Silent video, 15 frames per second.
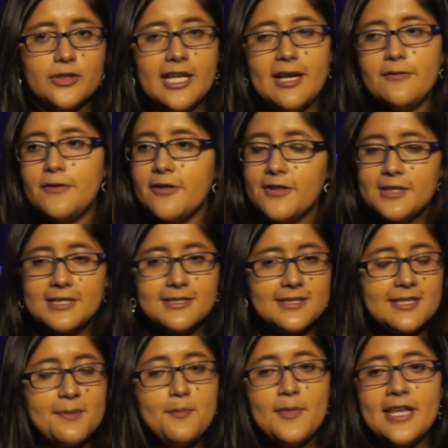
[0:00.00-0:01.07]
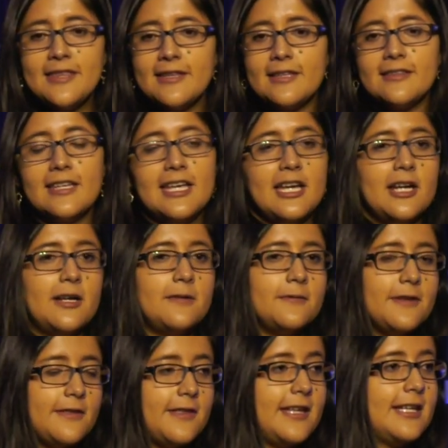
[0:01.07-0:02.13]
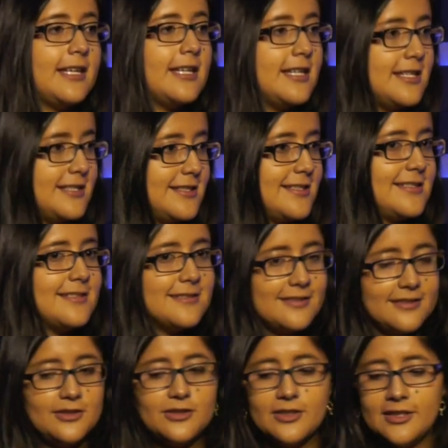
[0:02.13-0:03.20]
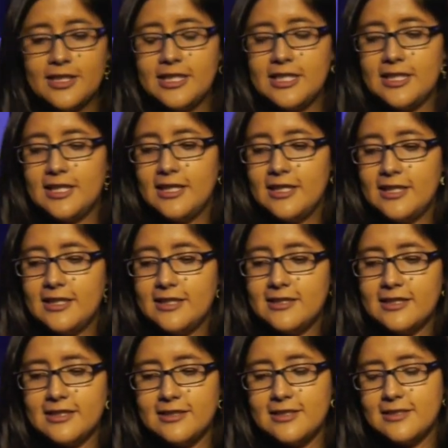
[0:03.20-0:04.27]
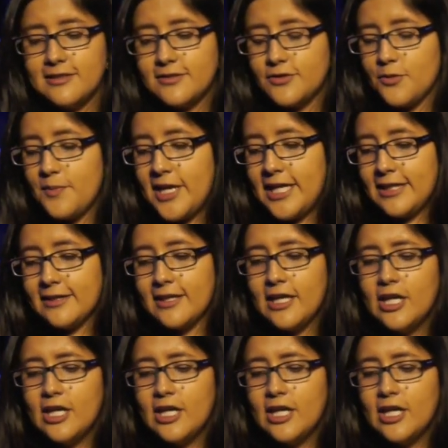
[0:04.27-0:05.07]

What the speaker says: Everything is dependent, everything is in its domain.